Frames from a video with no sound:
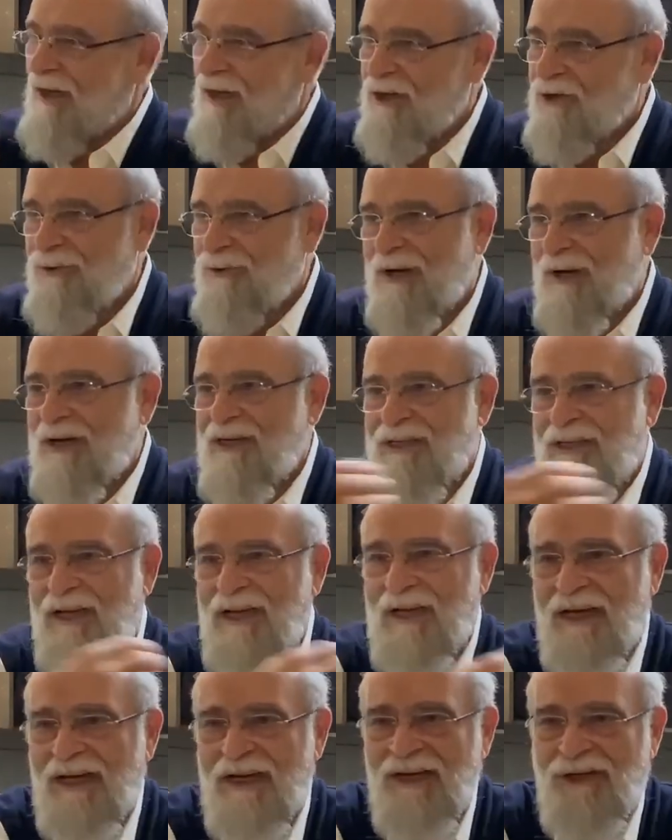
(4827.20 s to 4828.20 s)
and
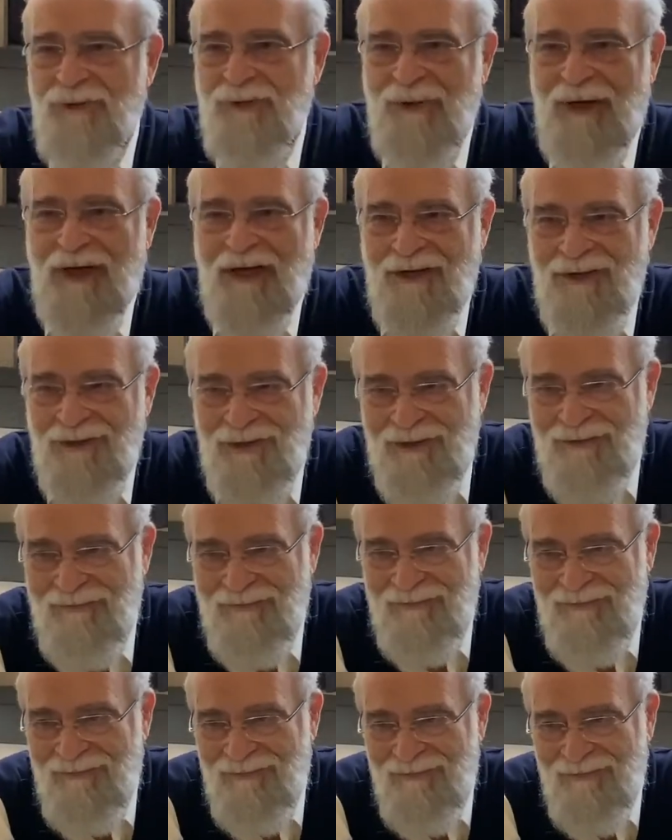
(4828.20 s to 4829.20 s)
translating it into action.
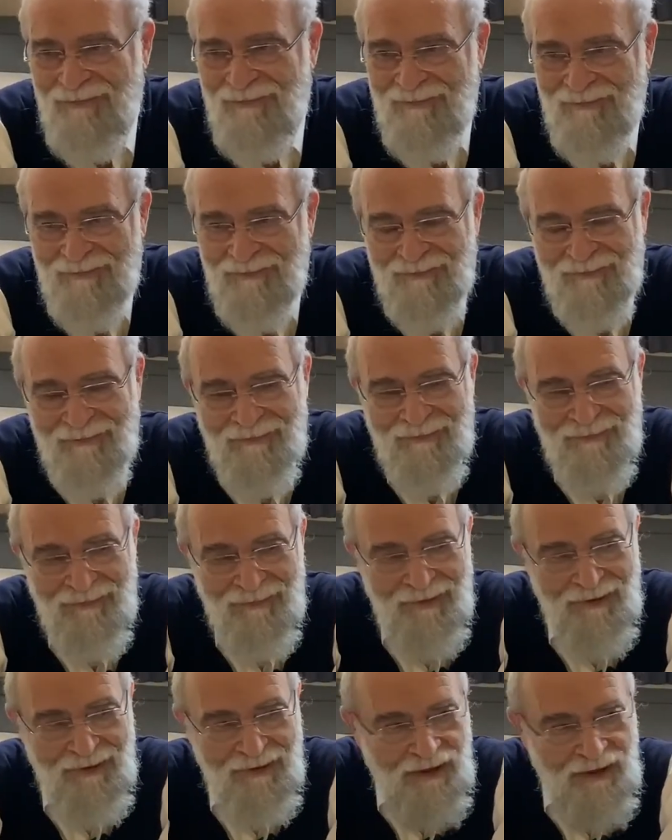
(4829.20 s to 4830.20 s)

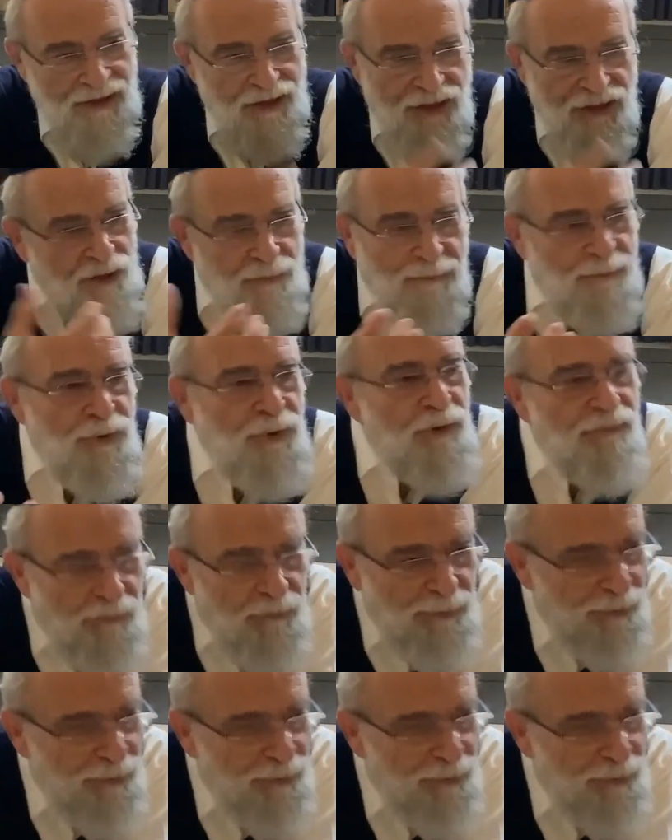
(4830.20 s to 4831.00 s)
It's such a beautiful